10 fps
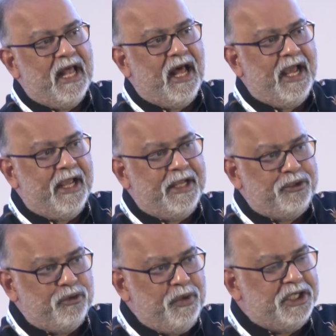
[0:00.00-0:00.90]
LII,
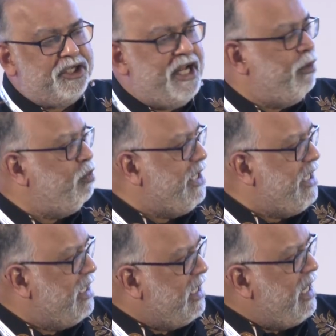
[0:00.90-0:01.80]
to which then
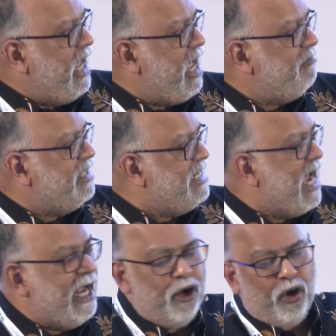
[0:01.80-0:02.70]
we have a
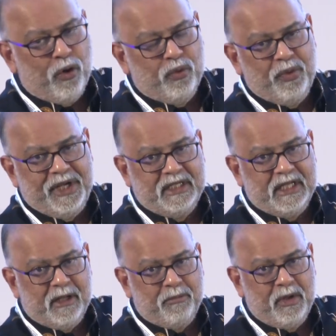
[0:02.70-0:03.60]
dialogue with
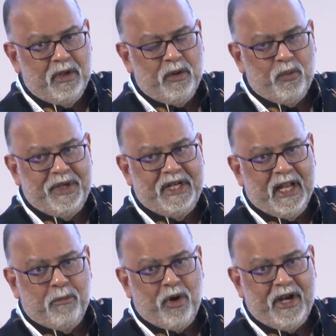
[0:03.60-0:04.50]

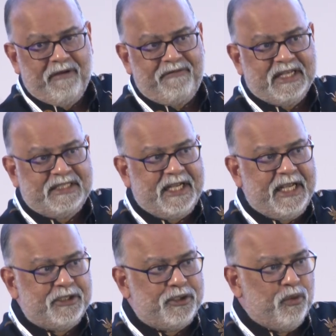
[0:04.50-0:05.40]
Labuan
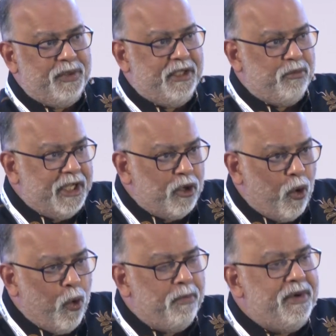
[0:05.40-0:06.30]
FSA. So we
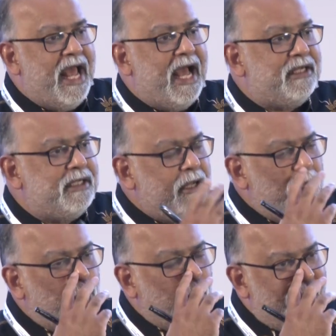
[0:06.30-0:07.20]
hope that
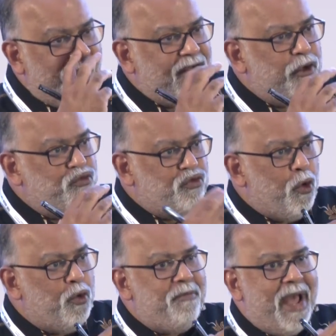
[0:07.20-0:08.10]
whatever
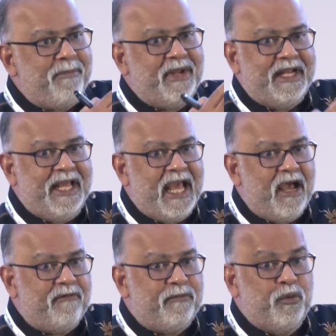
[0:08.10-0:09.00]
roadmap that they
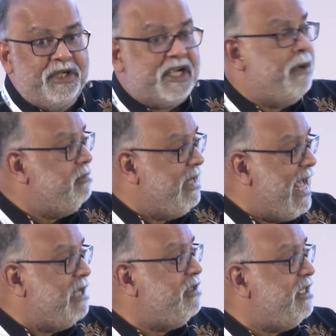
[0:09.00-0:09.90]
have, which I'm
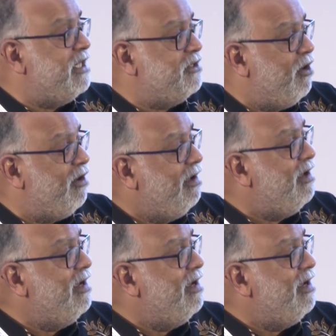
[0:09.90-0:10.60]
glad to hear is not